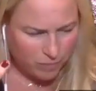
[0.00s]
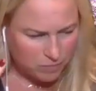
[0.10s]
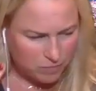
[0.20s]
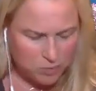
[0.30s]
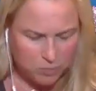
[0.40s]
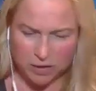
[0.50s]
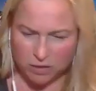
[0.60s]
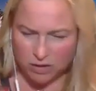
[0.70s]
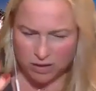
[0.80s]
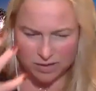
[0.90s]

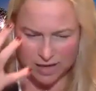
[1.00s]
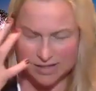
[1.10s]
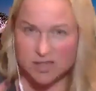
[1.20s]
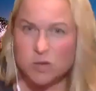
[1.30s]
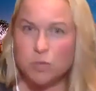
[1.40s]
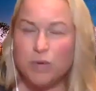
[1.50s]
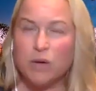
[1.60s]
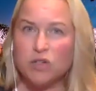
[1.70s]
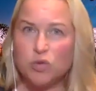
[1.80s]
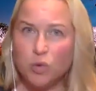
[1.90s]

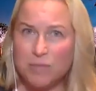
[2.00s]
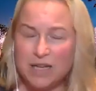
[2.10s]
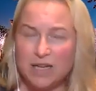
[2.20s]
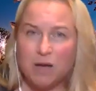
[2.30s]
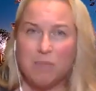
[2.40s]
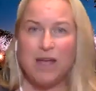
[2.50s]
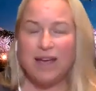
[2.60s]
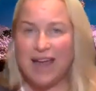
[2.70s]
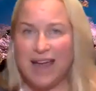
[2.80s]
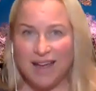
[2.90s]
spiritual medium
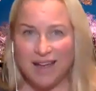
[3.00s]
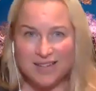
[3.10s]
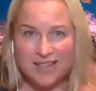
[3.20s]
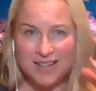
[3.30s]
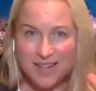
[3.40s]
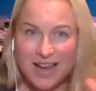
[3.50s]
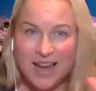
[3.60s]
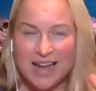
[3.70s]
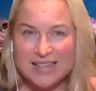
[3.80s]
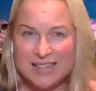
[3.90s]
and
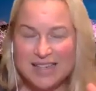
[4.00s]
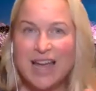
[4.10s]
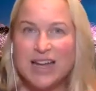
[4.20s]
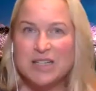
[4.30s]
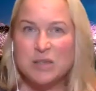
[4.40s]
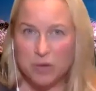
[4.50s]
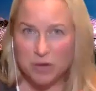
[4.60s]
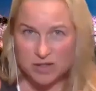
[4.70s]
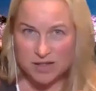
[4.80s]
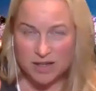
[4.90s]
as a science
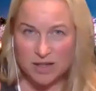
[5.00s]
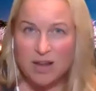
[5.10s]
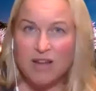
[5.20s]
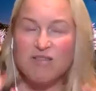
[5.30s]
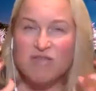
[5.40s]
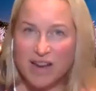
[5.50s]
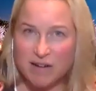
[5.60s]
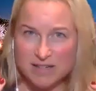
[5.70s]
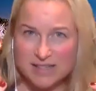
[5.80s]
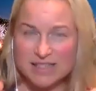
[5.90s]
person,
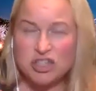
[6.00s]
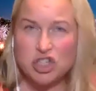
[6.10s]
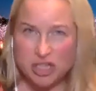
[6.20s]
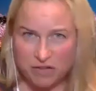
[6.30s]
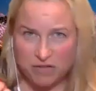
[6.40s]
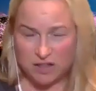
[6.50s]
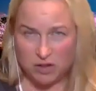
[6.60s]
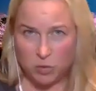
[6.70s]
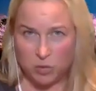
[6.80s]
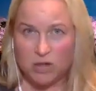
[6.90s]
viruses shift in the
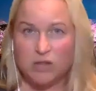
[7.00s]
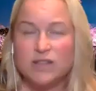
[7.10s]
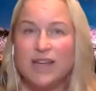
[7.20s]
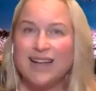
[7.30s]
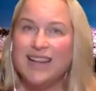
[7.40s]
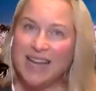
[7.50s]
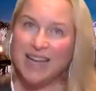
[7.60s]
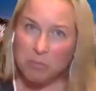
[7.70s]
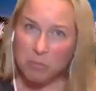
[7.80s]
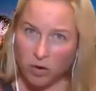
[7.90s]
world. They
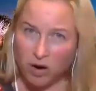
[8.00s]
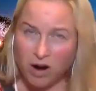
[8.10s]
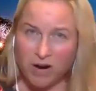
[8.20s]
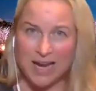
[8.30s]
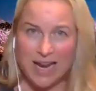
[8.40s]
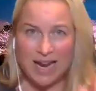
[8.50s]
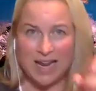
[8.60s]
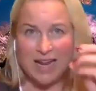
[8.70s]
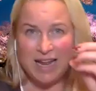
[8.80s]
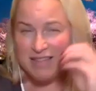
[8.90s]
get more RNA,
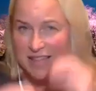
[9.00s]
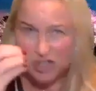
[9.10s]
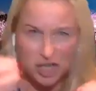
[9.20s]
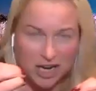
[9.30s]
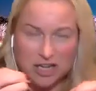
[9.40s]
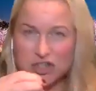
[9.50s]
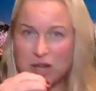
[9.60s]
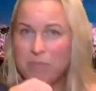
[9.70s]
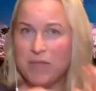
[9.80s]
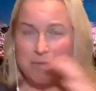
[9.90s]
they change
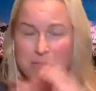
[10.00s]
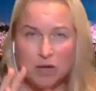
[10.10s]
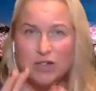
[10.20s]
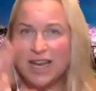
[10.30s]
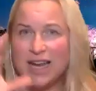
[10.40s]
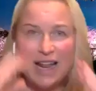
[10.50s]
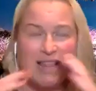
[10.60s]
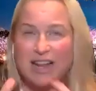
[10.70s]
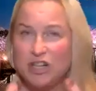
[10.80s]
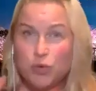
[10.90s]
up, they mutate, and
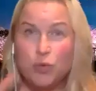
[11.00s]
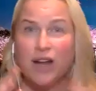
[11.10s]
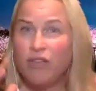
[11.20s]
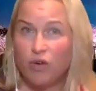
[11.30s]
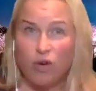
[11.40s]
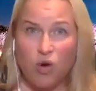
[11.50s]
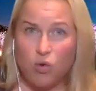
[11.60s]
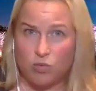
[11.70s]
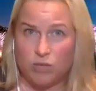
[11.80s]
they do it on their own.